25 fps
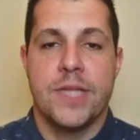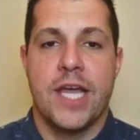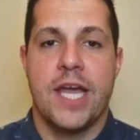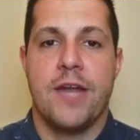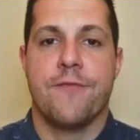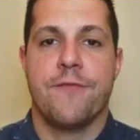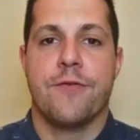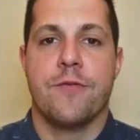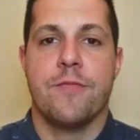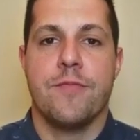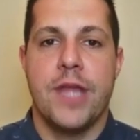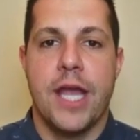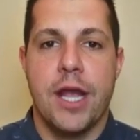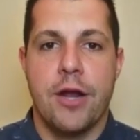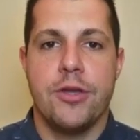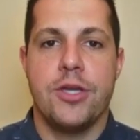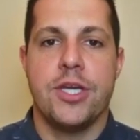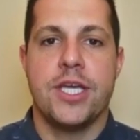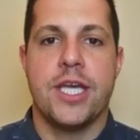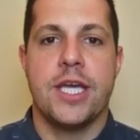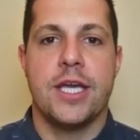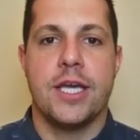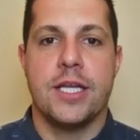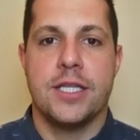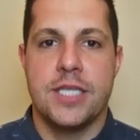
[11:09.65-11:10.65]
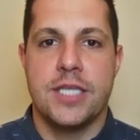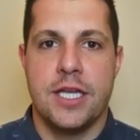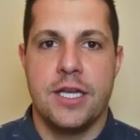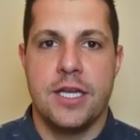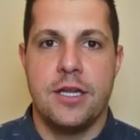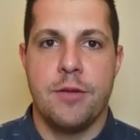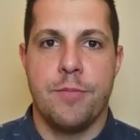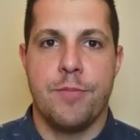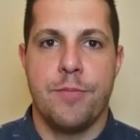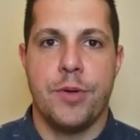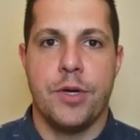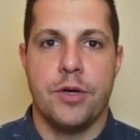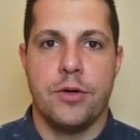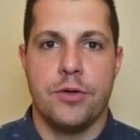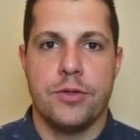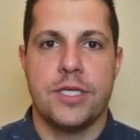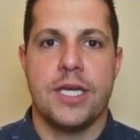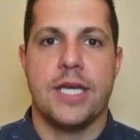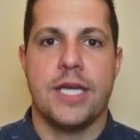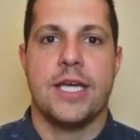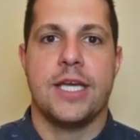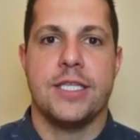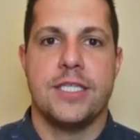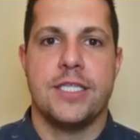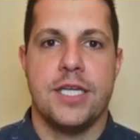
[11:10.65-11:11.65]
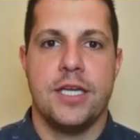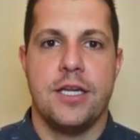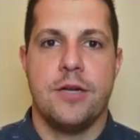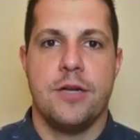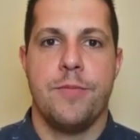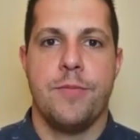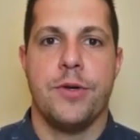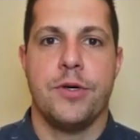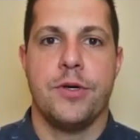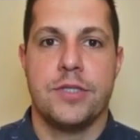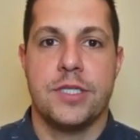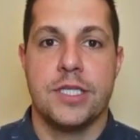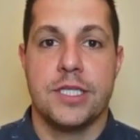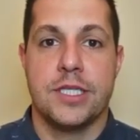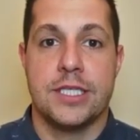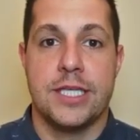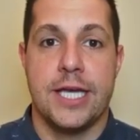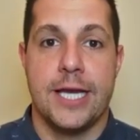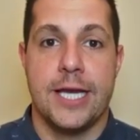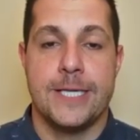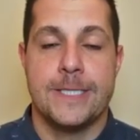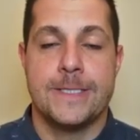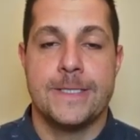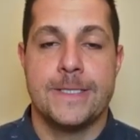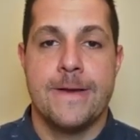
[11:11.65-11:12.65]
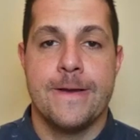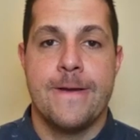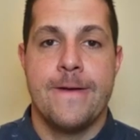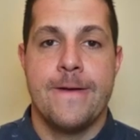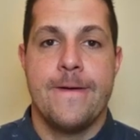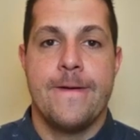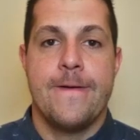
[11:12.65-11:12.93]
And from there, you can continue to build and continue to build success.